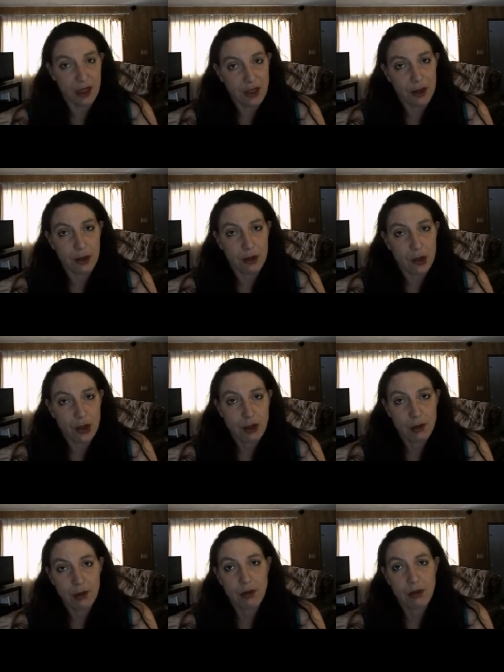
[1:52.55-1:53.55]
research.
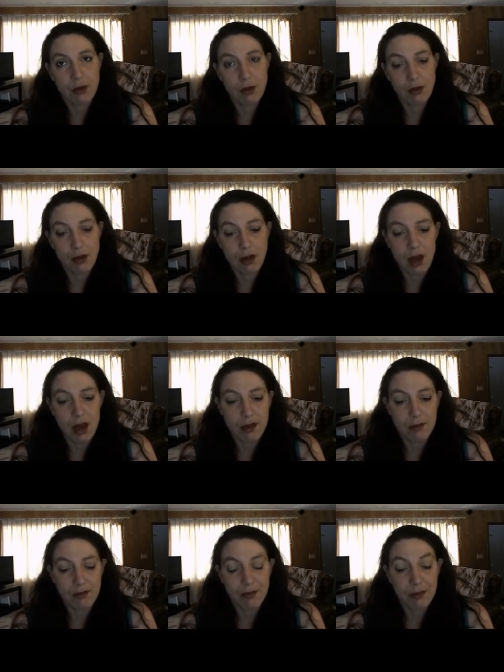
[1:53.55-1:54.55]

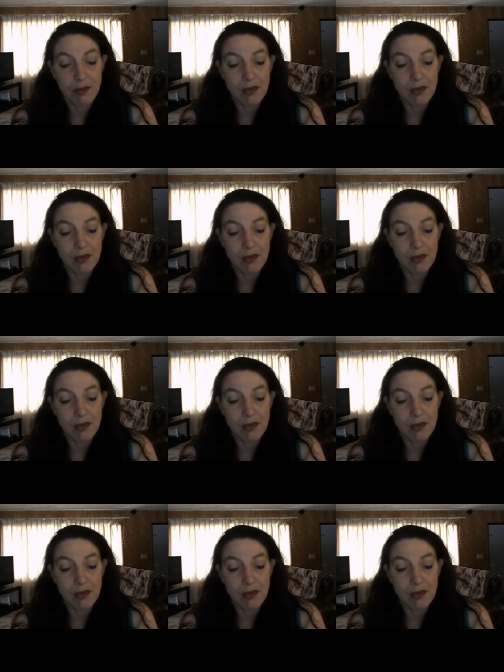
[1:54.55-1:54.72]
You're